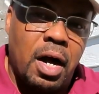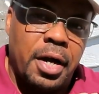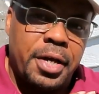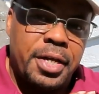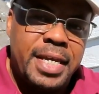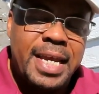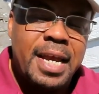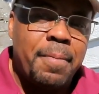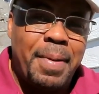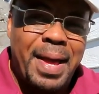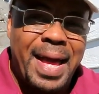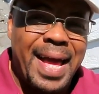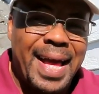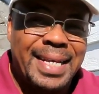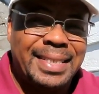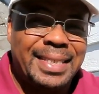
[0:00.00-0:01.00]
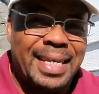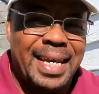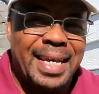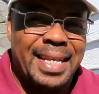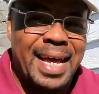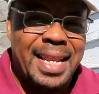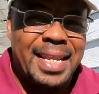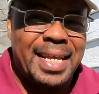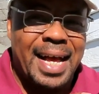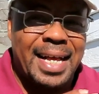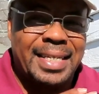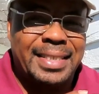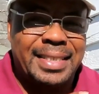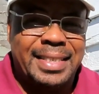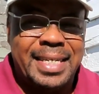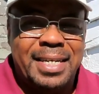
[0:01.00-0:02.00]
a year passed and
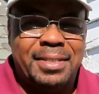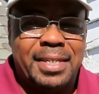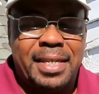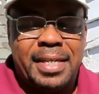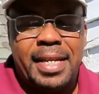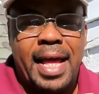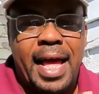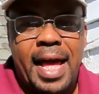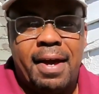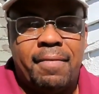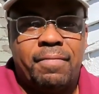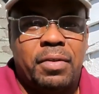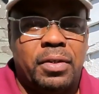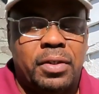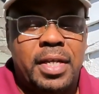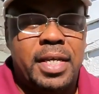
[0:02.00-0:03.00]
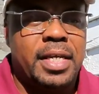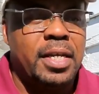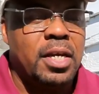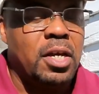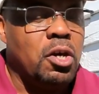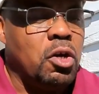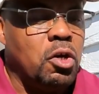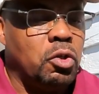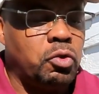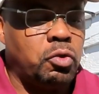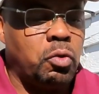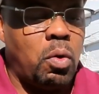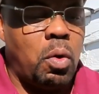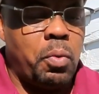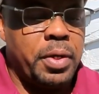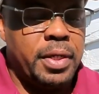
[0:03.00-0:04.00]
I still didn't have the leak.
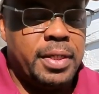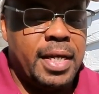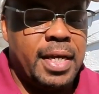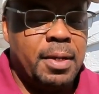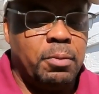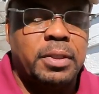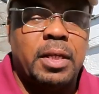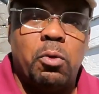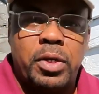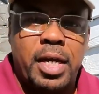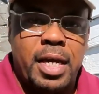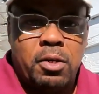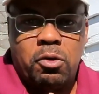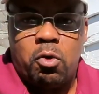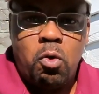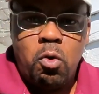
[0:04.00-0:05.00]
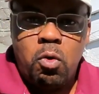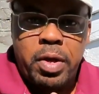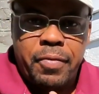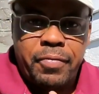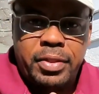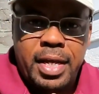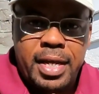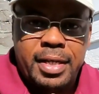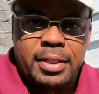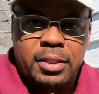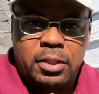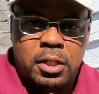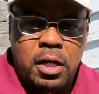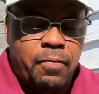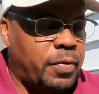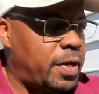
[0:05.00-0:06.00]
So what we did was, okay, cool, everything
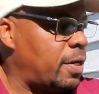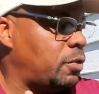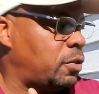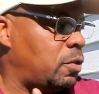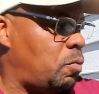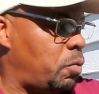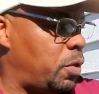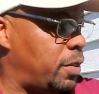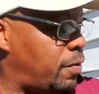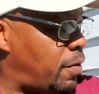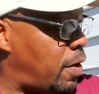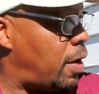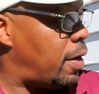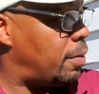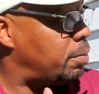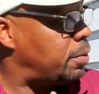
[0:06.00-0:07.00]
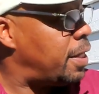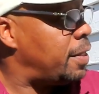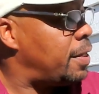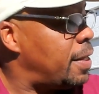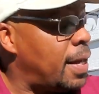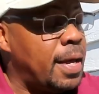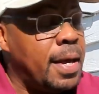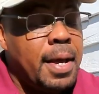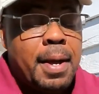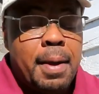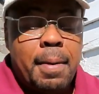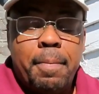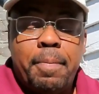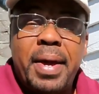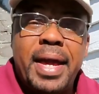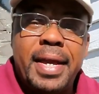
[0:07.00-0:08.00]
is good for now. So we did
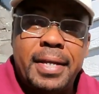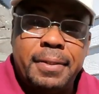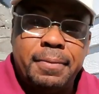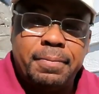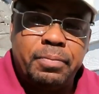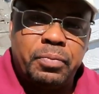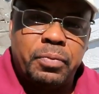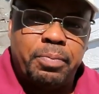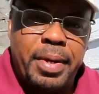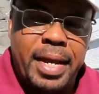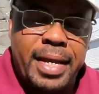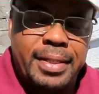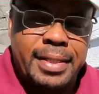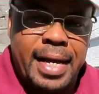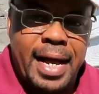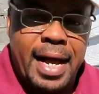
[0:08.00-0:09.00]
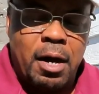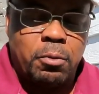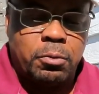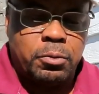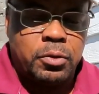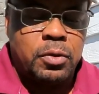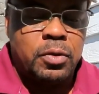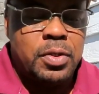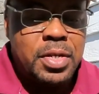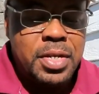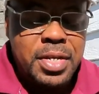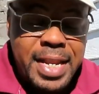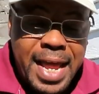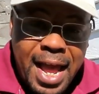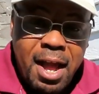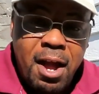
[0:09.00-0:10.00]
paint the house.
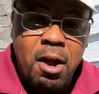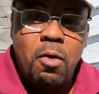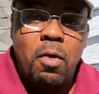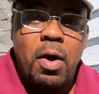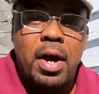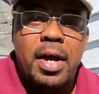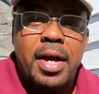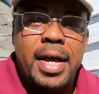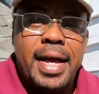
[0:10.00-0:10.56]
Now,